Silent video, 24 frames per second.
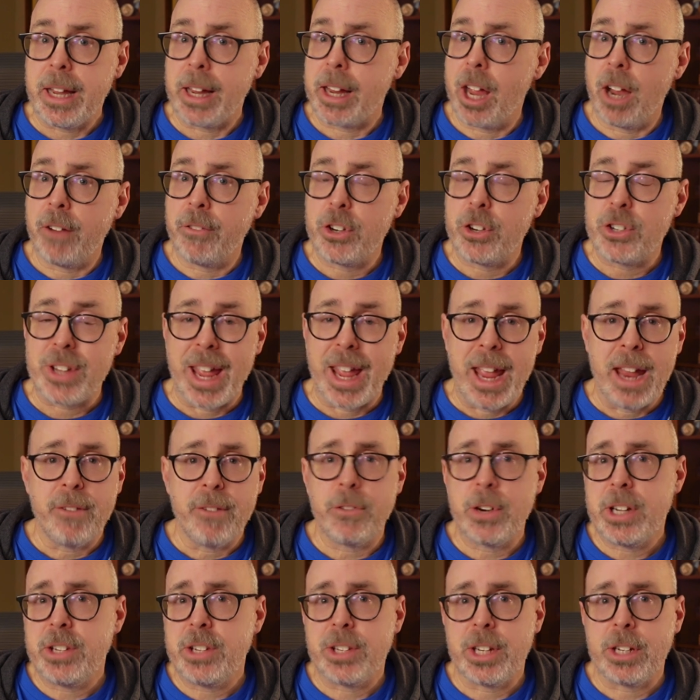covers
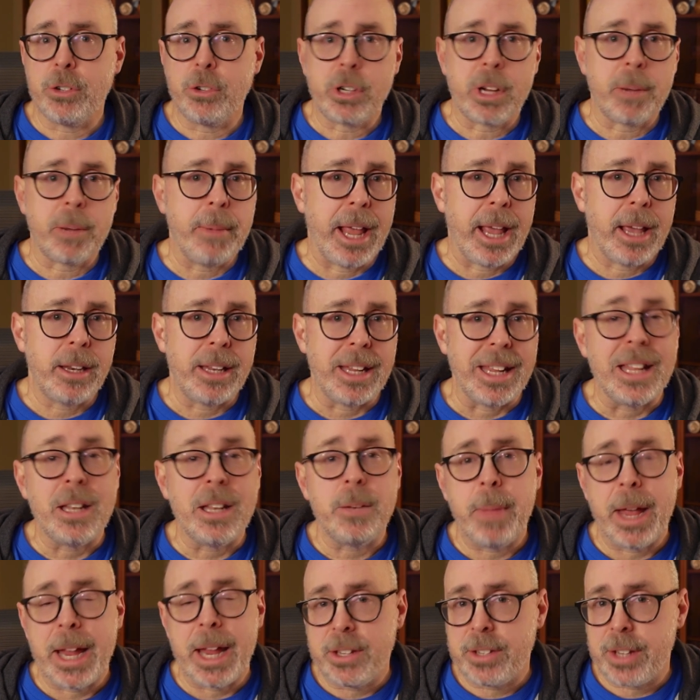every single command in
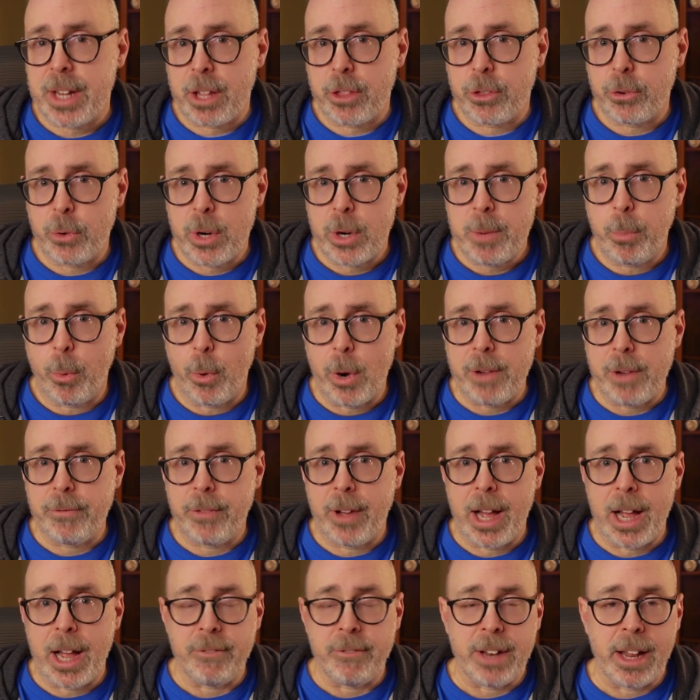BASIC
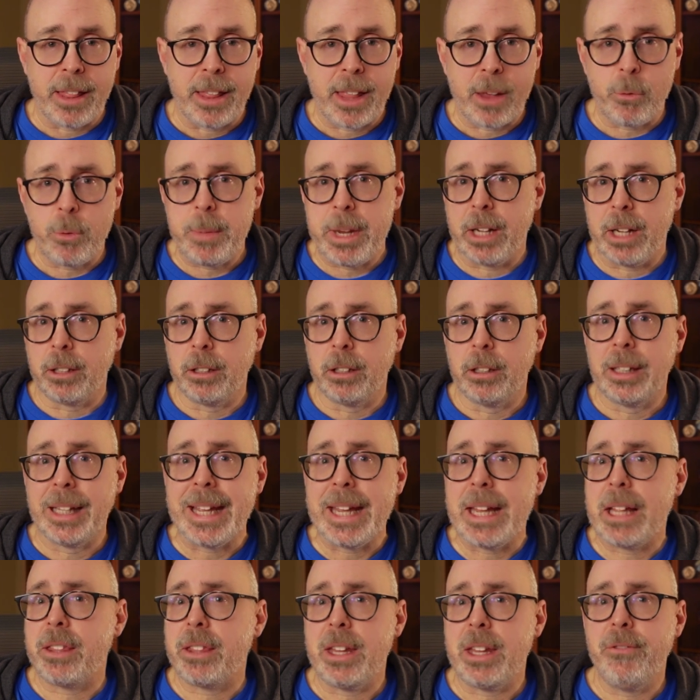3.5. Now that would be a
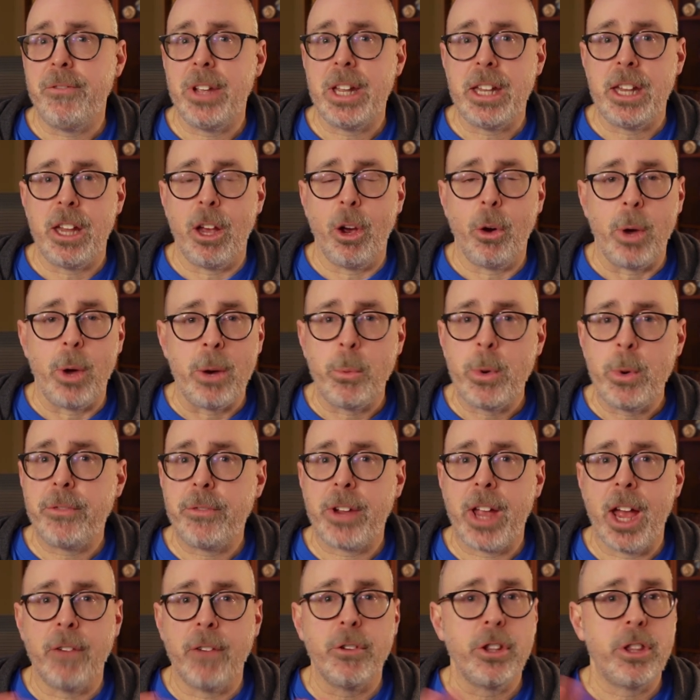lengthy video and we've
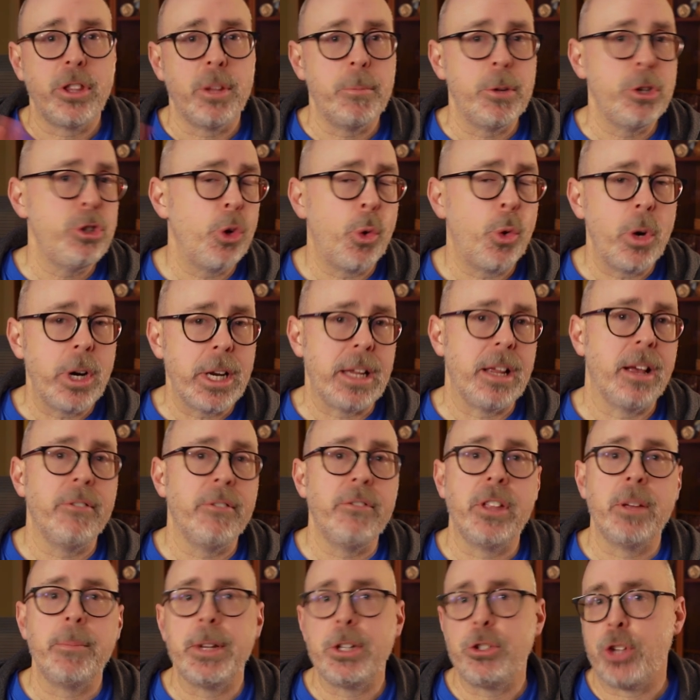covered the majority of
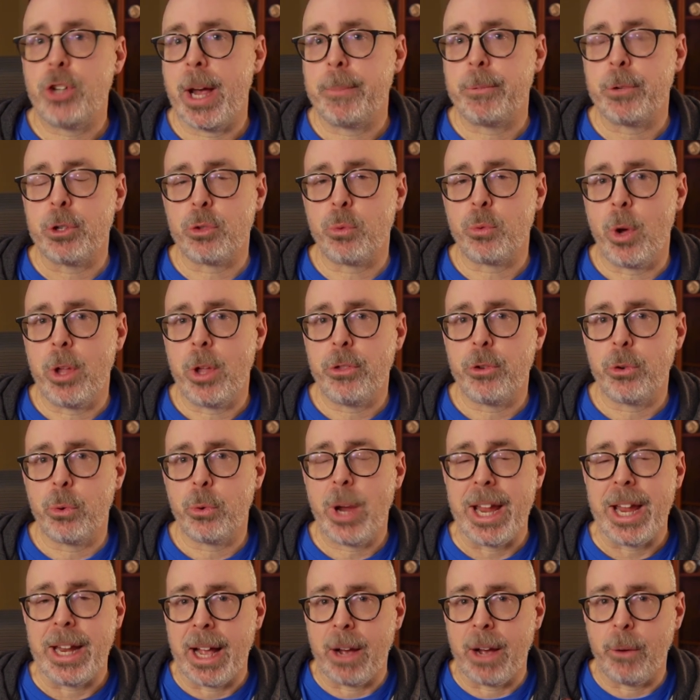them in chapters one through
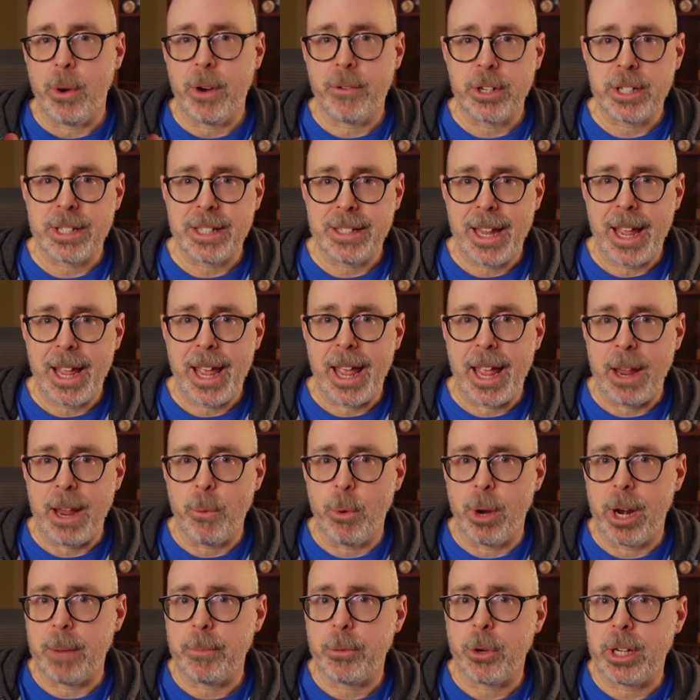eight. However, today what
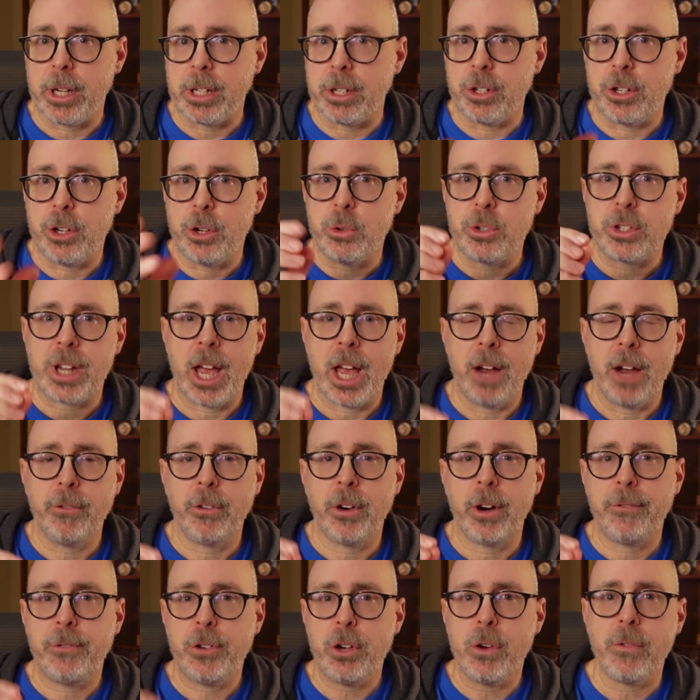I'm going to do is cover a
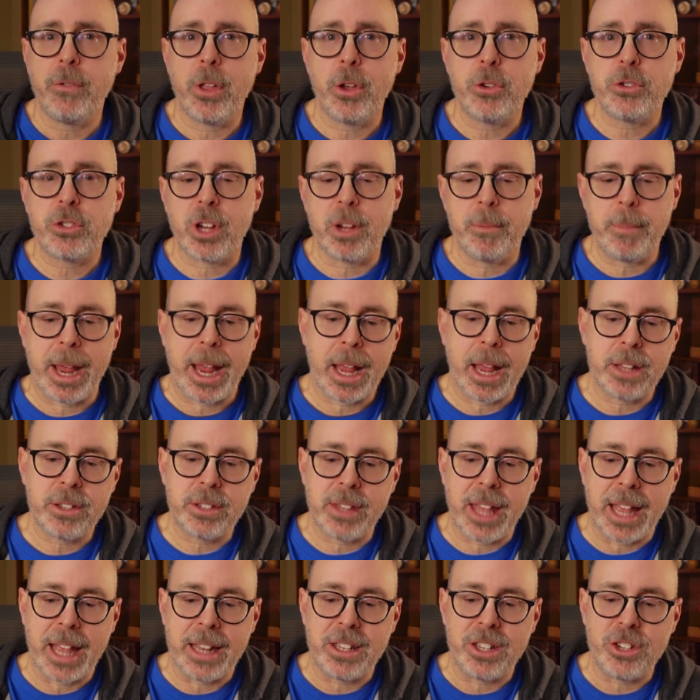few of those commands
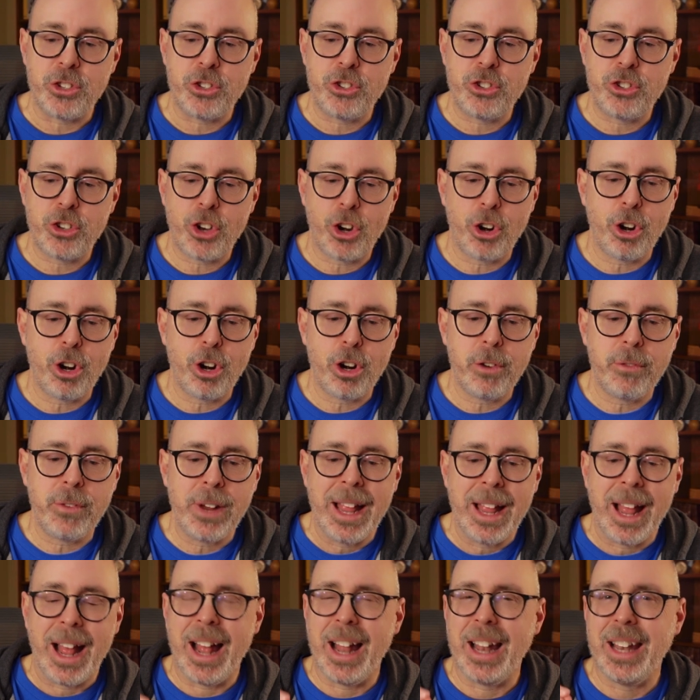that deserve
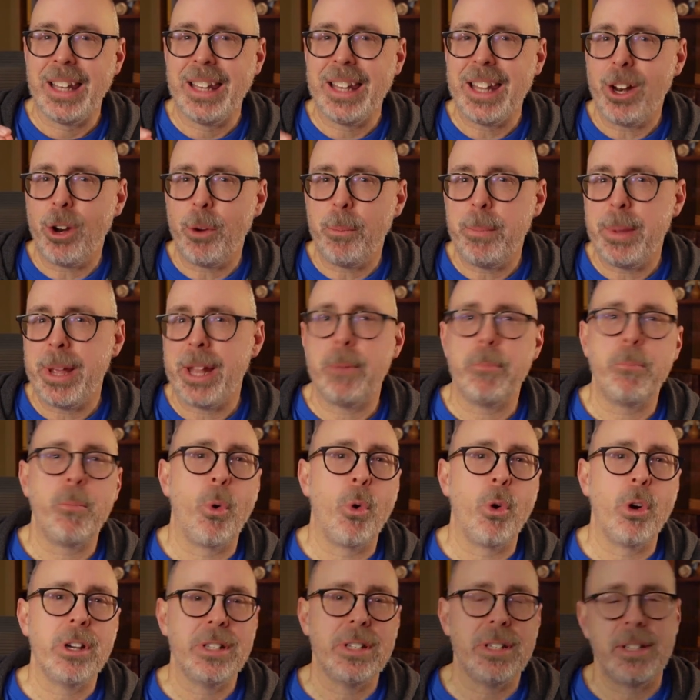a little bit
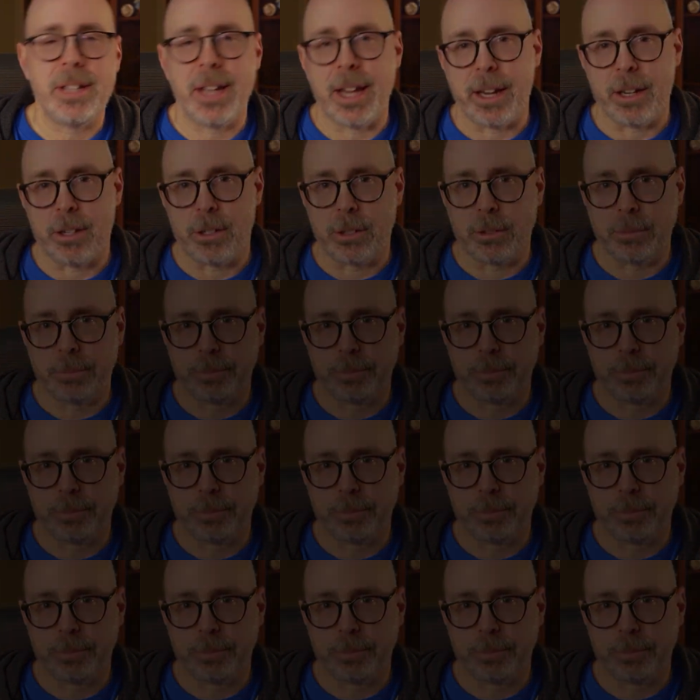more detail.